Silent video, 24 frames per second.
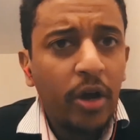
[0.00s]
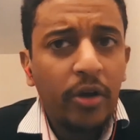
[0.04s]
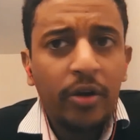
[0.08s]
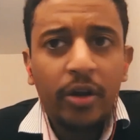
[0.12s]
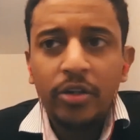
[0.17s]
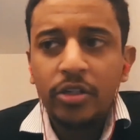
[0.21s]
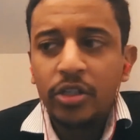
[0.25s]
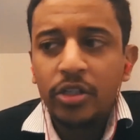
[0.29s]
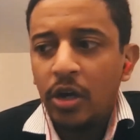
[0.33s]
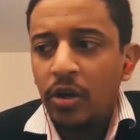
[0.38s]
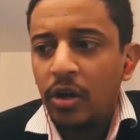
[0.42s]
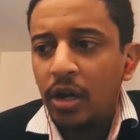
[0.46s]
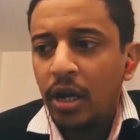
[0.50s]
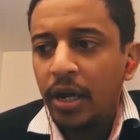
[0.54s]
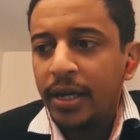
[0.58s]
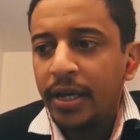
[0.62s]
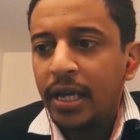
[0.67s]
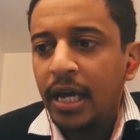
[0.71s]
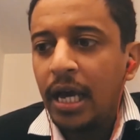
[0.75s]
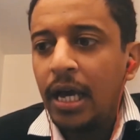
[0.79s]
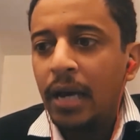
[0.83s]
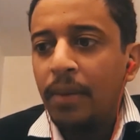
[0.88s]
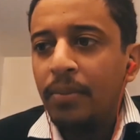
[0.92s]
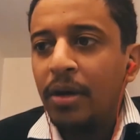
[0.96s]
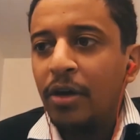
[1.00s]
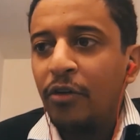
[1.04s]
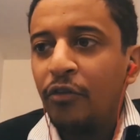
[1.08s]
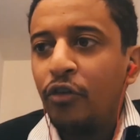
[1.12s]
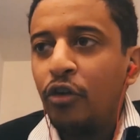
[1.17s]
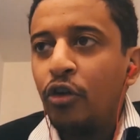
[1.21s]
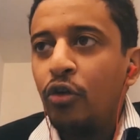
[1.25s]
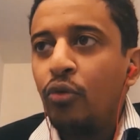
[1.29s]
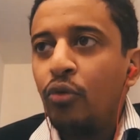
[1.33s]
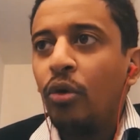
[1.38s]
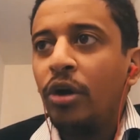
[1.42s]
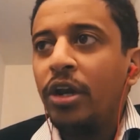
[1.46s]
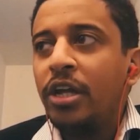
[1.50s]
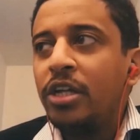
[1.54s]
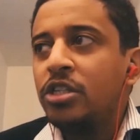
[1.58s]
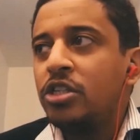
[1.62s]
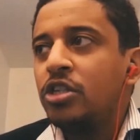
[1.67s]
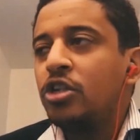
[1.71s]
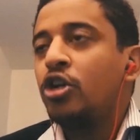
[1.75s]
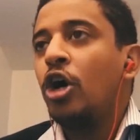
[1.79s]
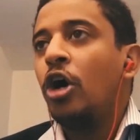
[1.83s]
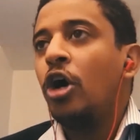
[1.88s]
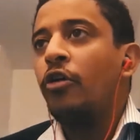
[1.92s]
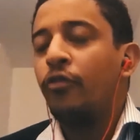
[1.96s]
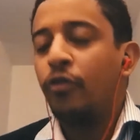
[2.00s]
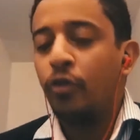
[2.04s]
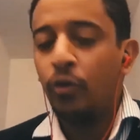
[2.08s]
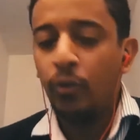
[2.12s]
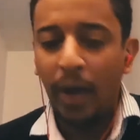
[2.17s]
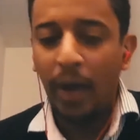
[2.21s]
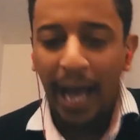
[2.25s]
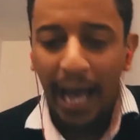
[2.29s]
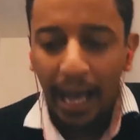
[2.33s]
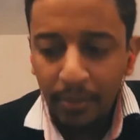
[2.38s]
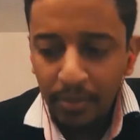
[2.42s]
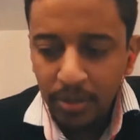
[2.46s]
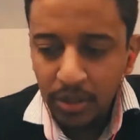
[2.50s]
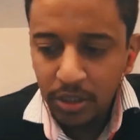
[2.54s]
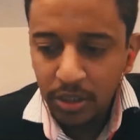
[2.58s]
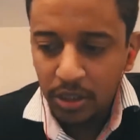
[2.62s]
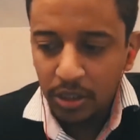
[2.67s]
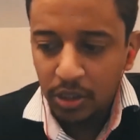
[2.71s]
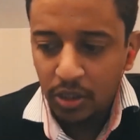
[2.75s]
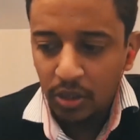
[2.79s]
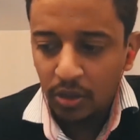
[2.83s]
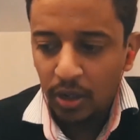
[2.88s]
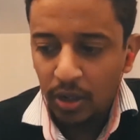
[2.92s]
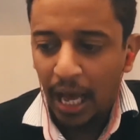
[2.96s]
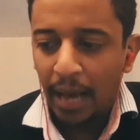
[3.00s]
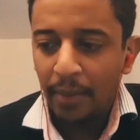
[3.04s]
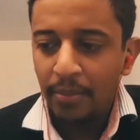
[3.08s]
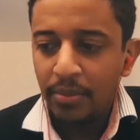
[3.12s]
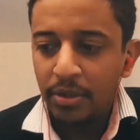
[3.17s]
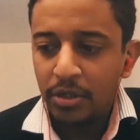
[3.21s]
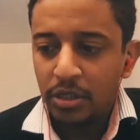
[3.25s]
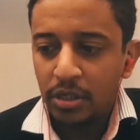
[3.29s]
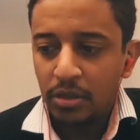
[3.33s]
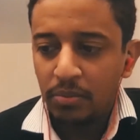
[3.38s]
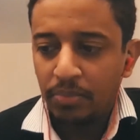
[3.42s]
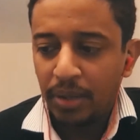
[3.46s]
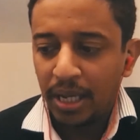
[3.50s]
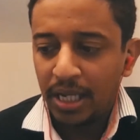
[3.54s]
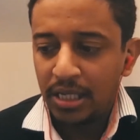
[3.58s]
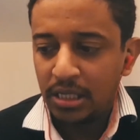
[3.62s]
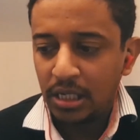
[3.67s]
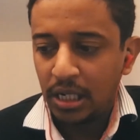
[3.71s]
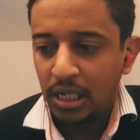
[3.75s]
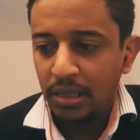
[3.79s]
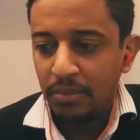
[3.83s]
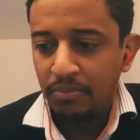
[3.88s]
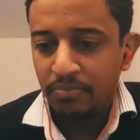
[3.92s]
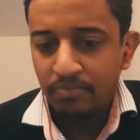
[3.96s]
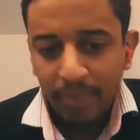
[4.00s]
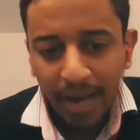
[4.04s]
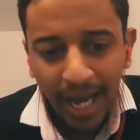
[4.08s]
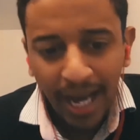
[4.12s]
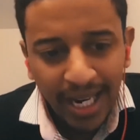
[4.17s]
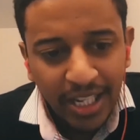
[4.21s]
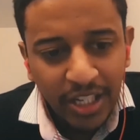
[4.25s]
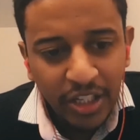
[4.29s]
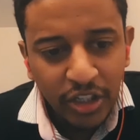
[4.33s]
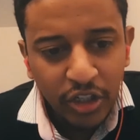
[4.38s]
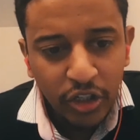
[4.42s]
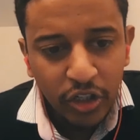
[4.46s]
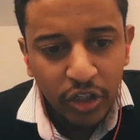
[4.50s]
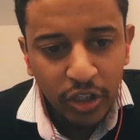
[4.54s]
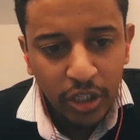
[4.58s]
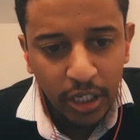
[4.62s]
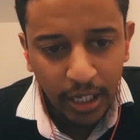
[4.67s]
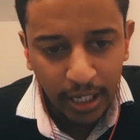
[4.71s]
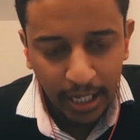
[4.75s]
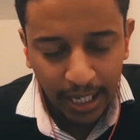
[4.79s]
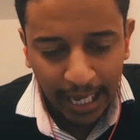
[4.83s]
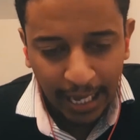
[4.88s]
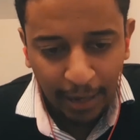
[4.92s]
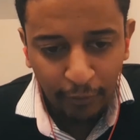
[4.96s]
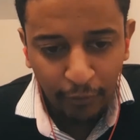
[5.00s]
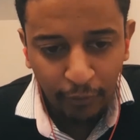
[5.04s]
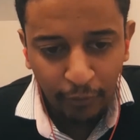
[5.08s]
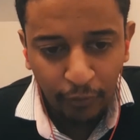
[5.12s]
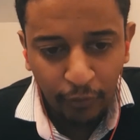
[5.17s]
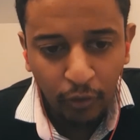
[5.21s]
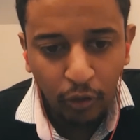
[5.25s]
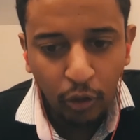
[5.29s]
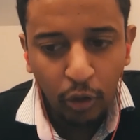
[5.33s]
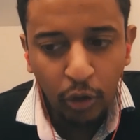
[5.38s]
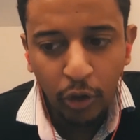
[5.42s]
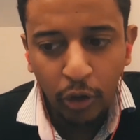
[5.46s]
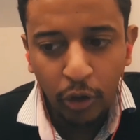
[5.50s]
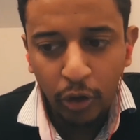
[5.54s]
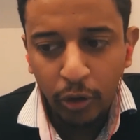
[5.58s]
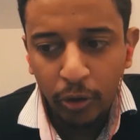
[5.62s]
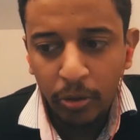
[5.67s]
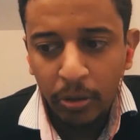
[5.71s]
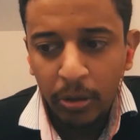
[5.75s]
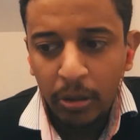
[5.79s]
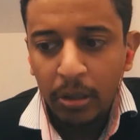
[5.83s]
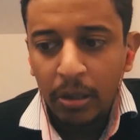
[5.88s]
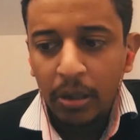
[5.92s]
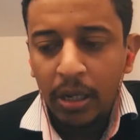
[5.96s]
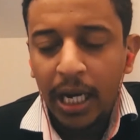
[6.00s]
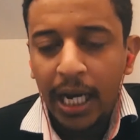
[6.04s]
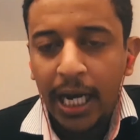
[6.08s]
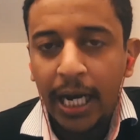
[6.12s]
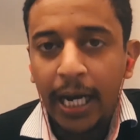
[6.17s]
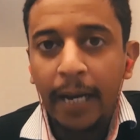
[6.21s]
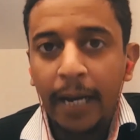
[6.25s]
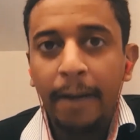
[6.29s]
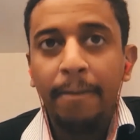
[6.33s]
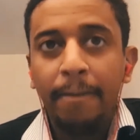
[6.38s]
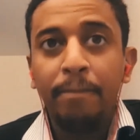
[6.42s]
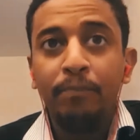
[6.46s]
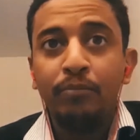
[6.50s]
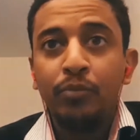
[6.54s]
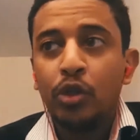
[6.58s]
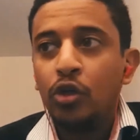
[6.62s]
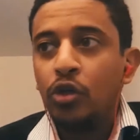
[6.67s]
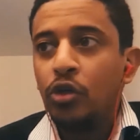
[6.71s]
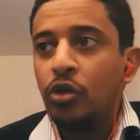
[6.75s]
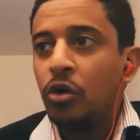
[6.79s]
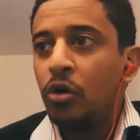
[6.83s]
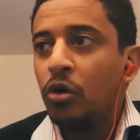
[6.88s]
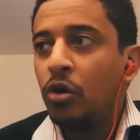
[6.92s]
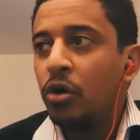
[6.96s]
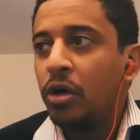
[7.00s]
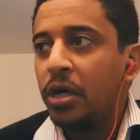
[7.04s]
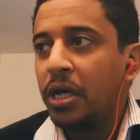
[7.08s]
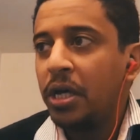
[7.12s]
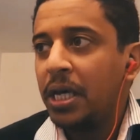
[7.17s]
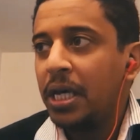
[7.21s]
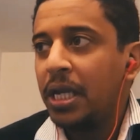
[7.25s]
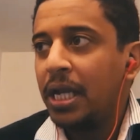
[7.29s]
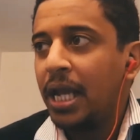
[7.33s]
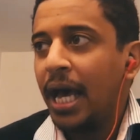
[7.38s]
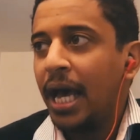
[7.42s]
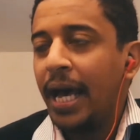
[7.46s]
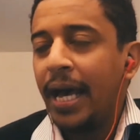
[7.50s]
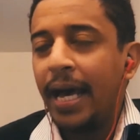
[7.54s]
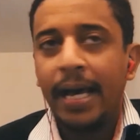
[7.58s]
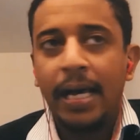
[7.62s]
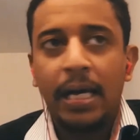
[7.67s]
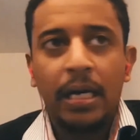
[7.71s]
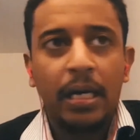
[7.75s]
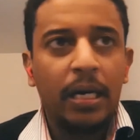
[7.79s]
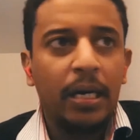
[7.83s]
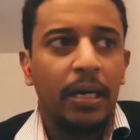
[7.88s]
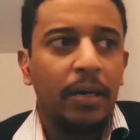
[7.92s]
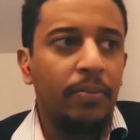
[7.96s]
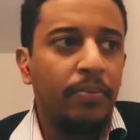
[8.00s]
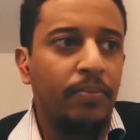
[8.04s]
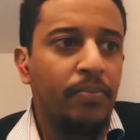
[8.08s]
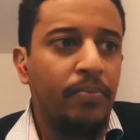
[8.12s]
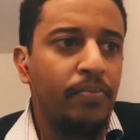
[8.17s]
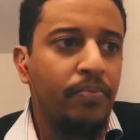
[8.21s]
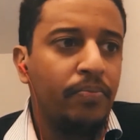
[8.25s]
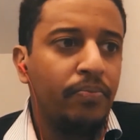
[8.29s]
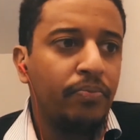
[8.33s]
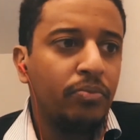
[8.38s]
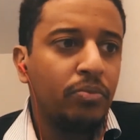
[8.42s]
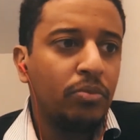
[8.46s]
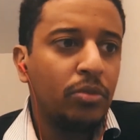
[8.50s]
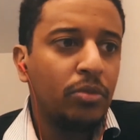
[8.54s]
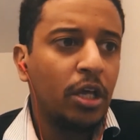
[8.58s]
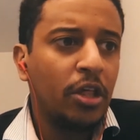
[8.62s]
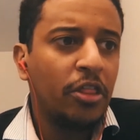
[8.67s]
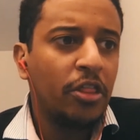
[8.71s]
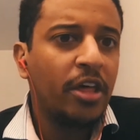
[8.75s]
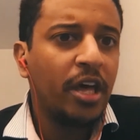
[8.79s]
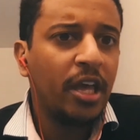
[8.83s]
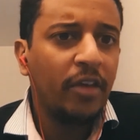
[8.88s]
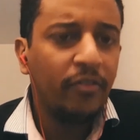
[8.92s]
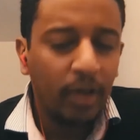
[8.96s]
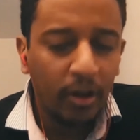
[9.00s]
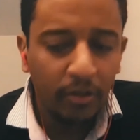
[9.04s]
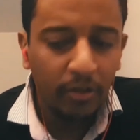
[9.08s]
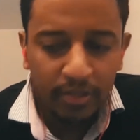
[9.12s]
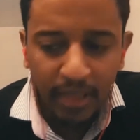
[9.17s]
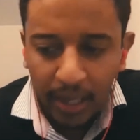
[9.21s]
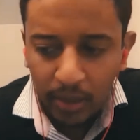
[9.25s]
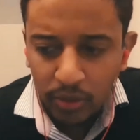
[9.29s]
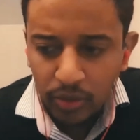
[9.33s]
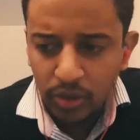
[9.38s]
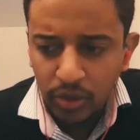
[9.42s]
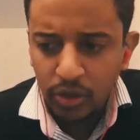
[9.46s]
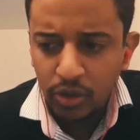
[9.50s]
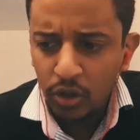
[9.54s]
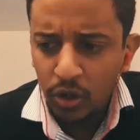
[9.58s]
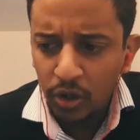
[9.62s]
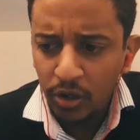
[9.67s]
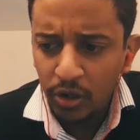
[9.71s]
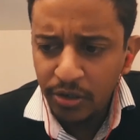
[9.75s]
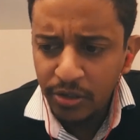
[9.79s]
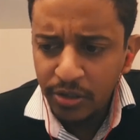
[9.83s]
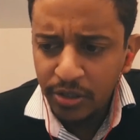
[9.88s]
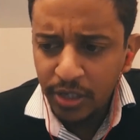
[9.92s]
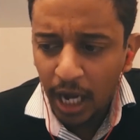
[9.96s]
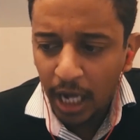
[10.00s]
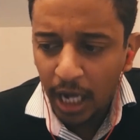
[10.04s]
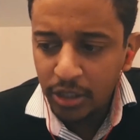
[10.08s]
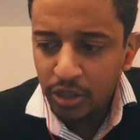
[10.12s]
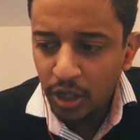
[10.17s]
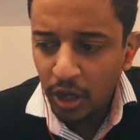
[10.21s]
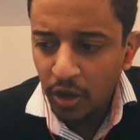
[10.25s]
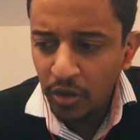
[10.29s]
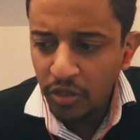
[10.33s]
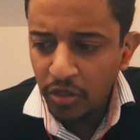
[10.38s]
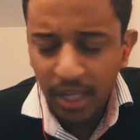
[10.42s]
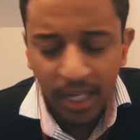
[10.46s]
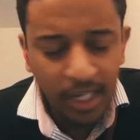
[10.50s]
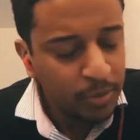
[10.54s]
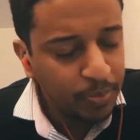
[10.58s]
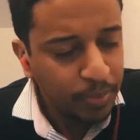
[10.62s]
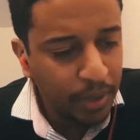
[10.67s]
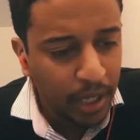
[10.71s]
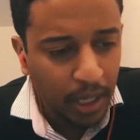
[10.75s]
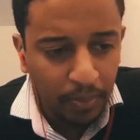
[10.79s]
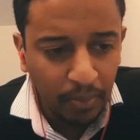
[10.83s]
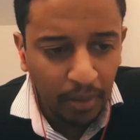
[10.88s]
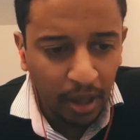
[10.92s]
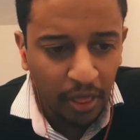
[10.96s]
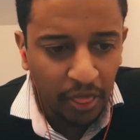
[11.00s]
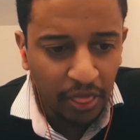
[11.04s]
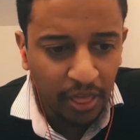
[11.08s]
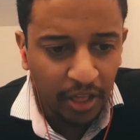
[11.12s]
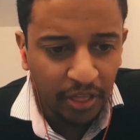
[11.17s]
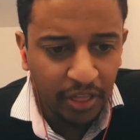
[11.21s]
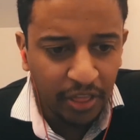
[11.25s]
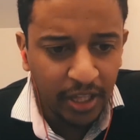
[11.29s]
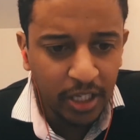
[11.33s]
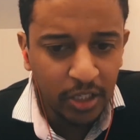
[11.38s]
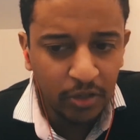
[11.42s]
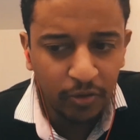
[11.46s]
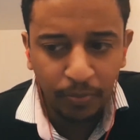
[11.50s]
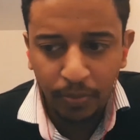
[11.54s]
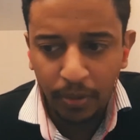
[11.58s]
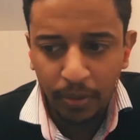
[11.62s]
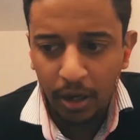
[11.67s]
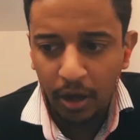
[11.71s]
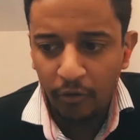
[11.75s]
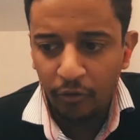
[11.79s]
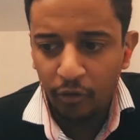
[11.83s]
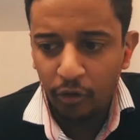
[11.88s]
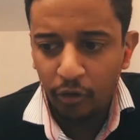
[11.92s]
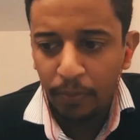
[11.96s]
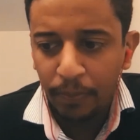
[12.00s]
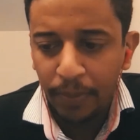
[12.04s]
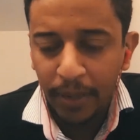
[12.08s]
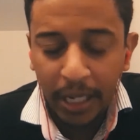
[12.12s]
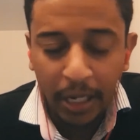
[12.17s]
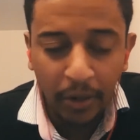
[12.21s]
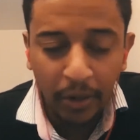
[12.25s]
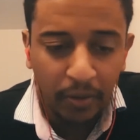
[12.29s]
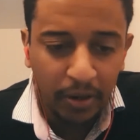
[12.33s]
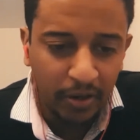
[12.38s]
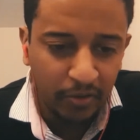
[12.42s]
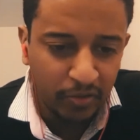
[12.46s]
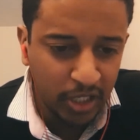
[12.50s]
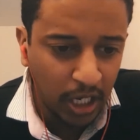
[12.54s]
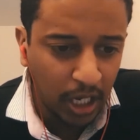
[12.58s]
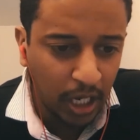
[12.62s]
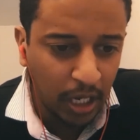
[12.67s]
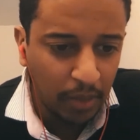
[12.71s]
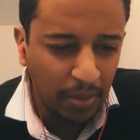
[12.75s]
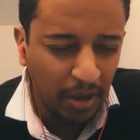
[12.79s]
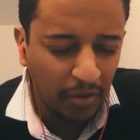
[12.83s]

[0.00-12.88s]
So if you wanted to go through Amazon, so Amazon basically manage the account for you, you're looking at $35,000. I don't think it's per month. I think it's for a period of time.